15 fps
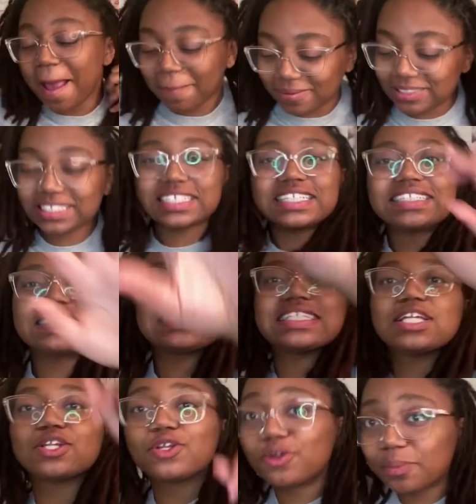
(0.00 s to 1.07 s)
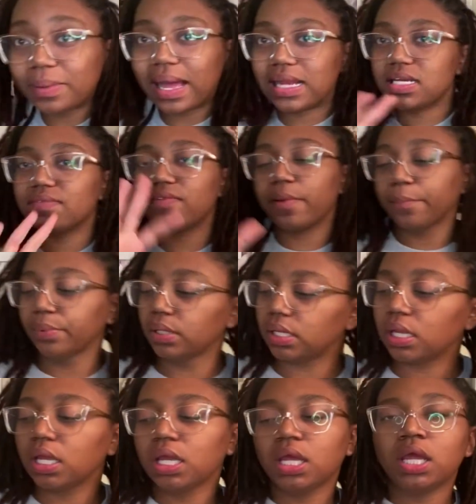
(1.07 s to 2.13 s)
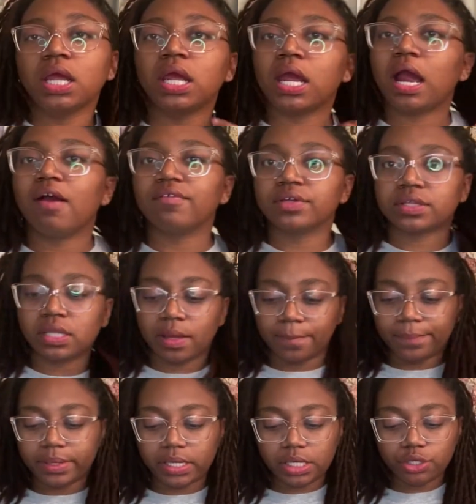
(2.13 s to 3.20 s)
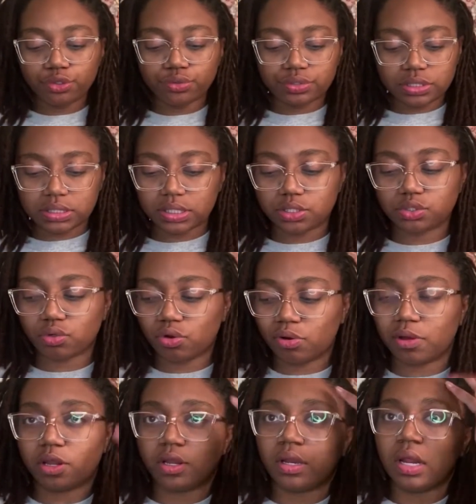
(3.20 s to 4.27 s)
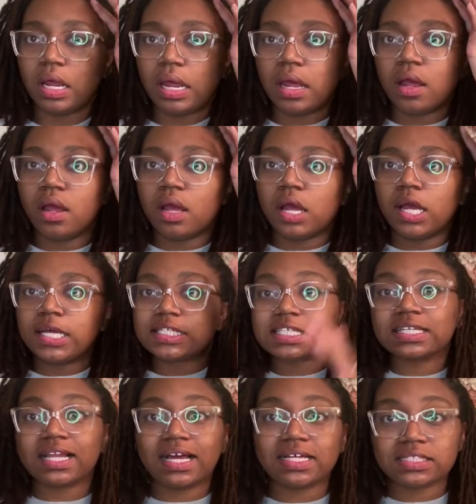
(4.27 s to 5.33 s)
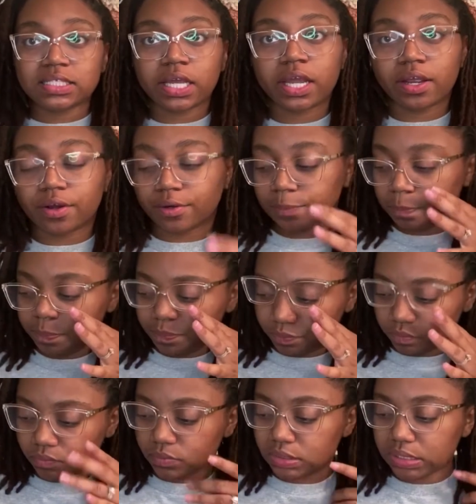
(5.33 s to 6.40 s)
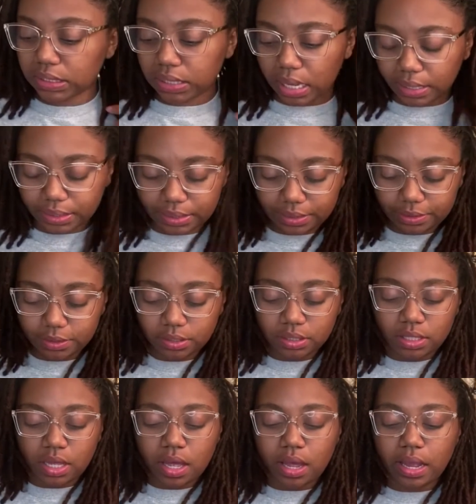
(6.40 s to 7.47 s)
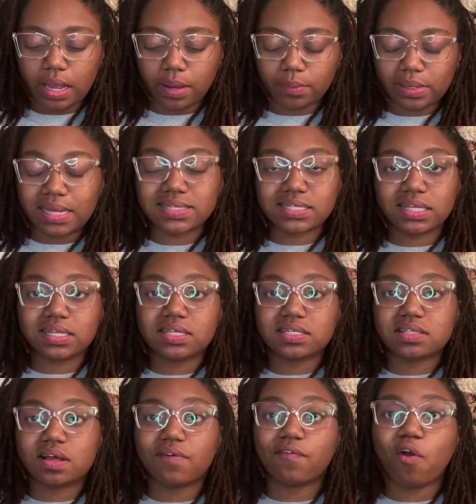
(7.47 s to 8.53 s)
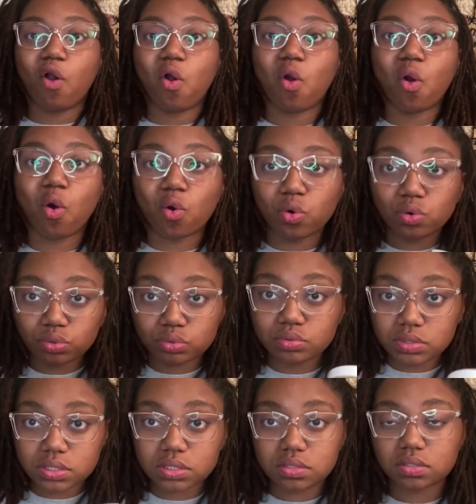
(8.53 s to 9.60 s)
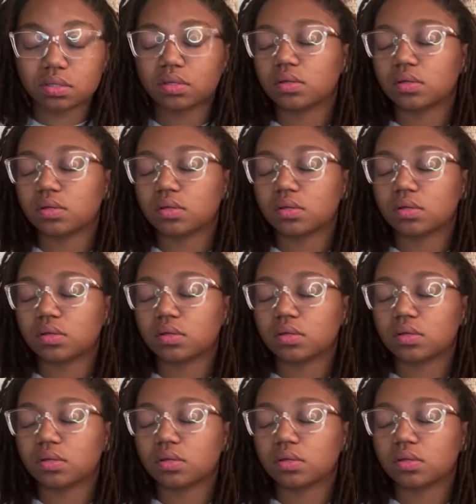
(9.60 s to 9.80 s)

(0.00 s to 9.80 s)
Just a little bit. I didn't even put everything. But he uses this on his client's hair to lock it. And when I say this stuff holds,